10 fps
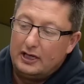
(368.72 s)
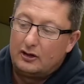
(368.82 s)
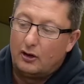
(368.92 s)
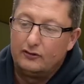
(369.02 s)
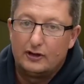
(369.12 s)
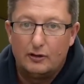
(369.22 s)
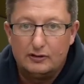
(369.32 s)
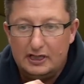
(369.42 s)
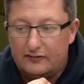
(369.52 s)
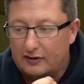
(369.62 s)
link on, no
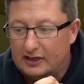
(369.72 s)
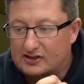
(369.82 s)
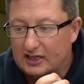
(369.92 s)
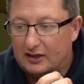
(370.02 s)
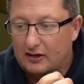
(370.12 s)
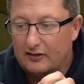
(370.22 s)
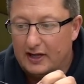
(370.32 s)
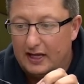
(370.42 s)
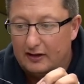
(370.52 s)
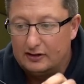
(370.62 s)
need for any silicone
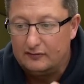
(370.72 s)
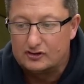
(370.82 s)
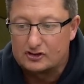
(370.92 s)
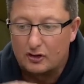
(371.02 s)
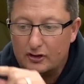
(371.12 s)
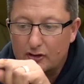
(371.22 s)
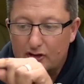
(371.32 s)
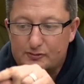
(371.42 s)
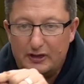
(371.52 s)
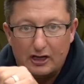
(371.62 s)
there, and you've just got a
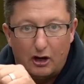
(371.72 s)
nice big